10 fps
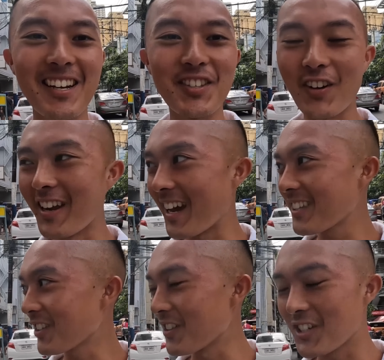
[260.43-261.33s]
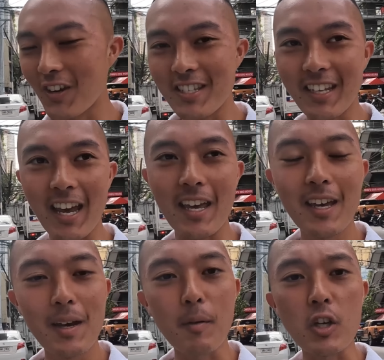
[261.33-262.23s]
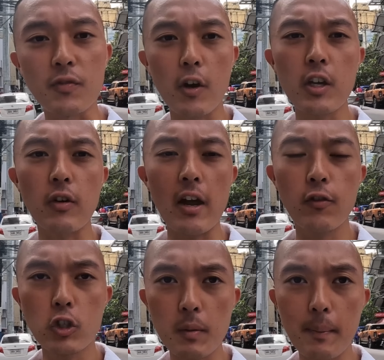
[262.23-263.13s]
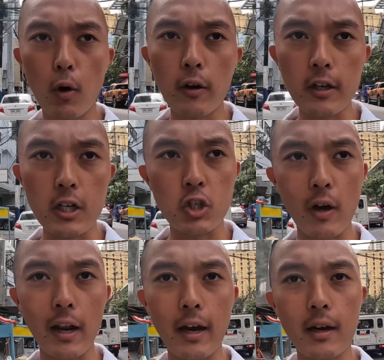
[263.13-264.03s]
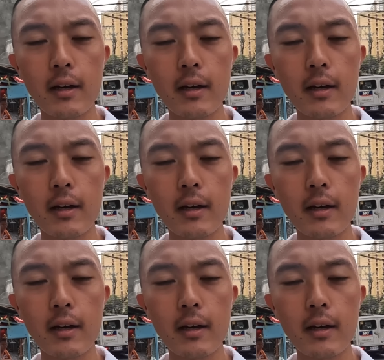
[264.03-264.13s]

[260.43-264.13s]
It is very hectic on the streets today. But I was very grateful to be born in Australia.